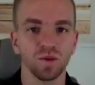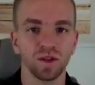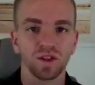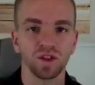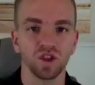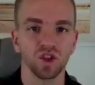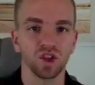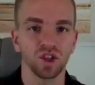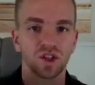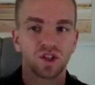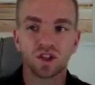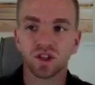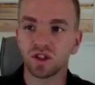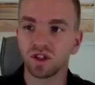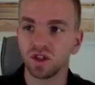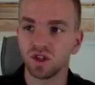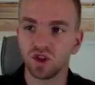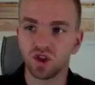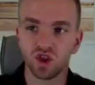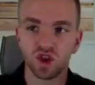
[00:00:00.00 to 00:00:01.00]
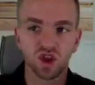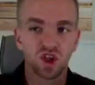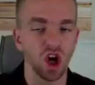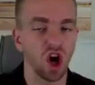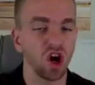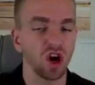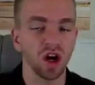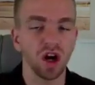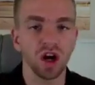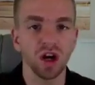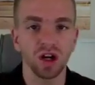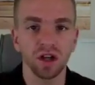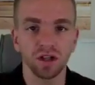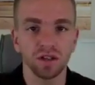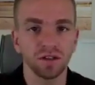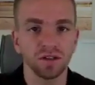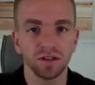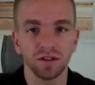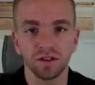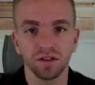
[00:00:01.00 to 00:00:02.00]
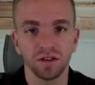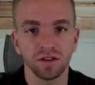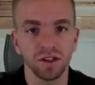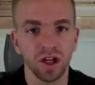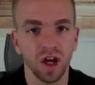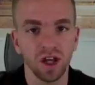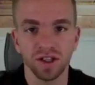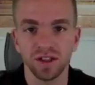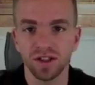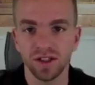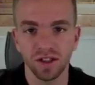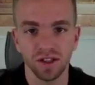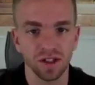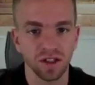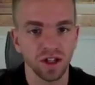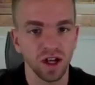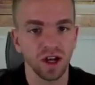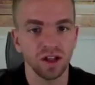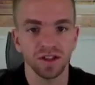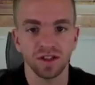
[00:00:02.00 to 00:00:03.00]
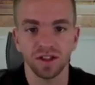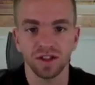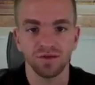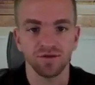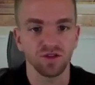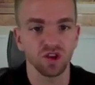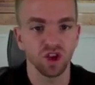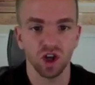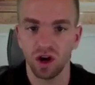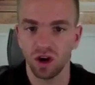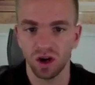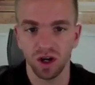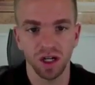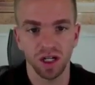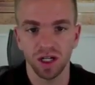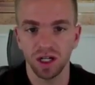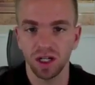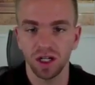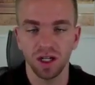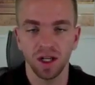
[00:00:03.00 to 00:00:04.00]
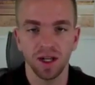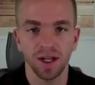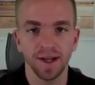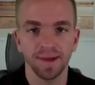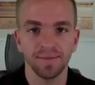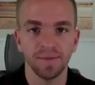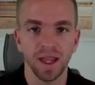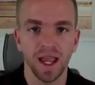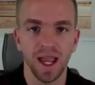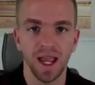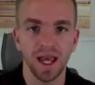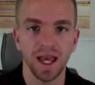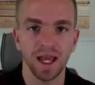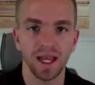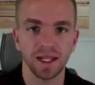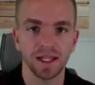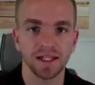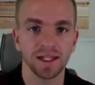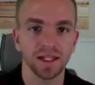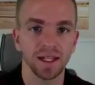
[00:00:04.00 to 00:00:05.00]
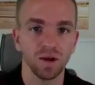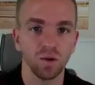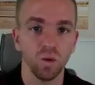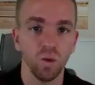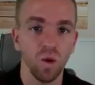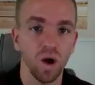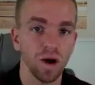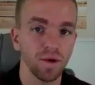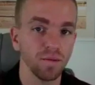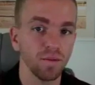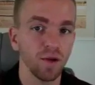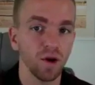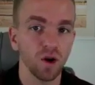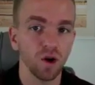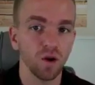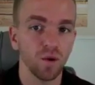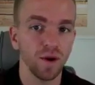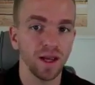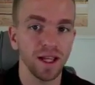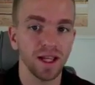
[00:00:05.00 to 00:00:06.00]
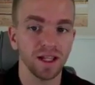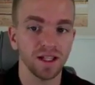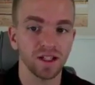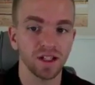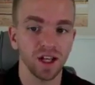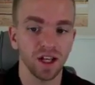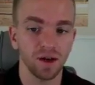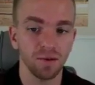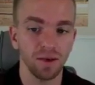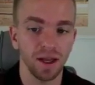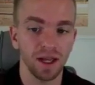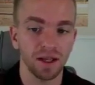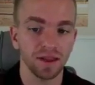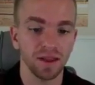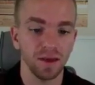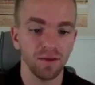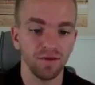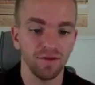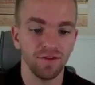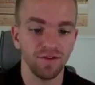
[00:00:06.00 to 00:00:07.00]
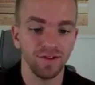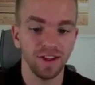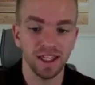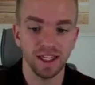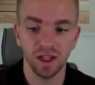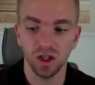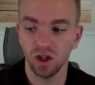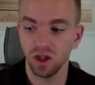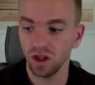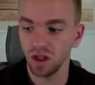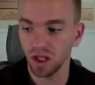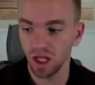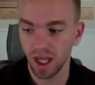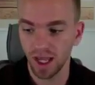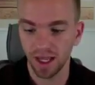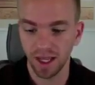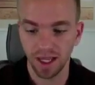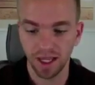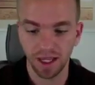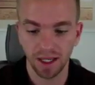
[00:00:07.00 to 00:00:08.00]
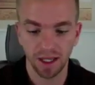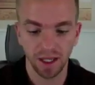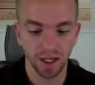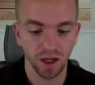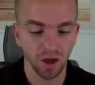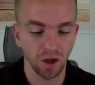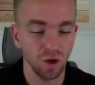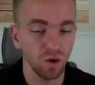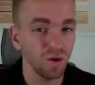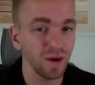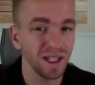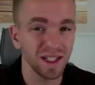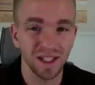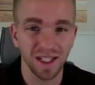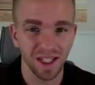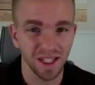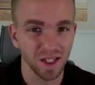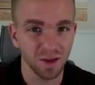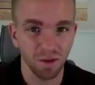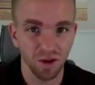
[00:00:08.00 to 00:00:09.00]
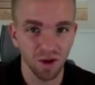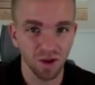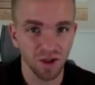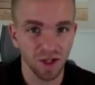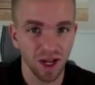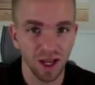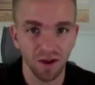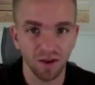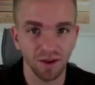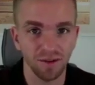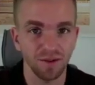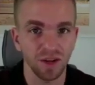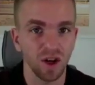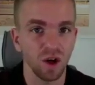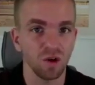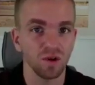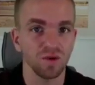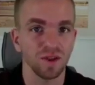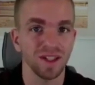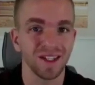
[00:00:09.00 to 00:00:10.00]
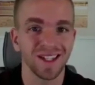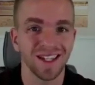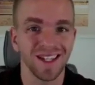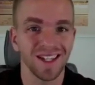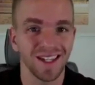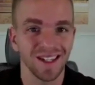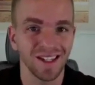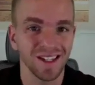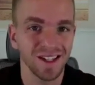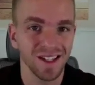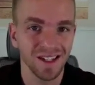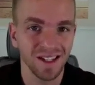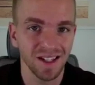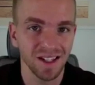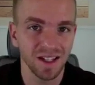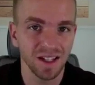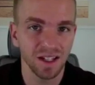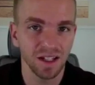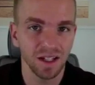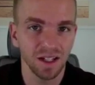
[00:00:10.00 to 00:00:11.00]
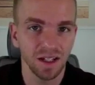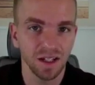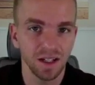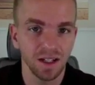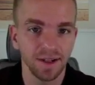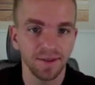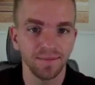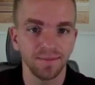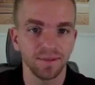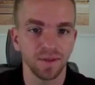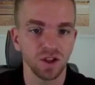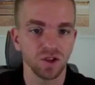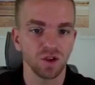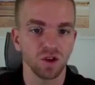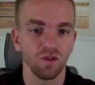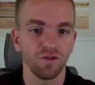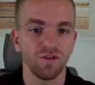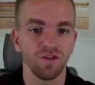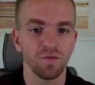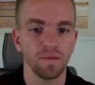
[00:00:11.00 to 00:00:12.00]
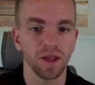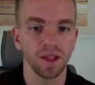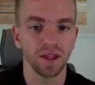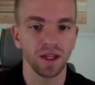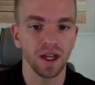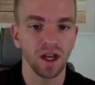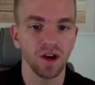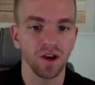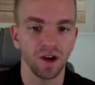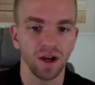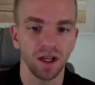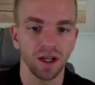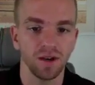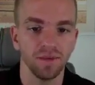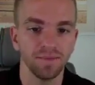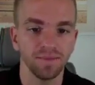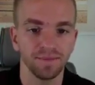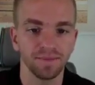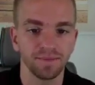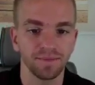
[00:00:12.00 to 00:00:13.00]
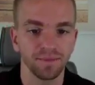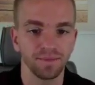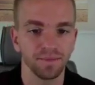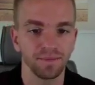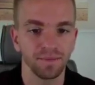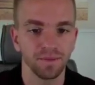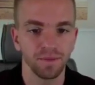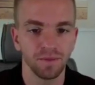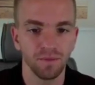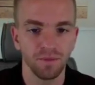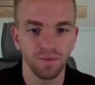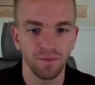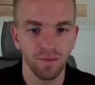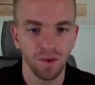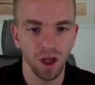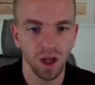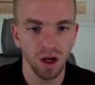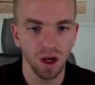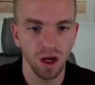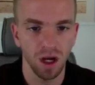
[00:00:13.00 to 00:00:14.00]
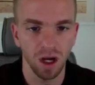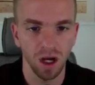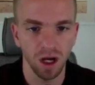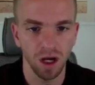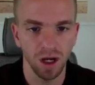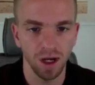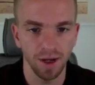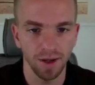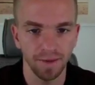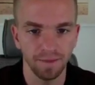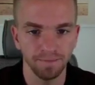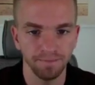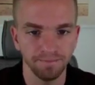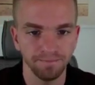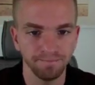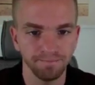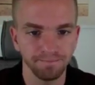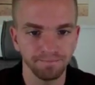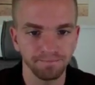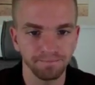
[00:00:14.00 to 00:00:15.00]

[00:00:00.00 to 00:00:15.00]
with just junk, tons and tons of junk. And 1 per week is going to make them feel like, who is this person? I don't even know who this is. There's no familiarity. Donna,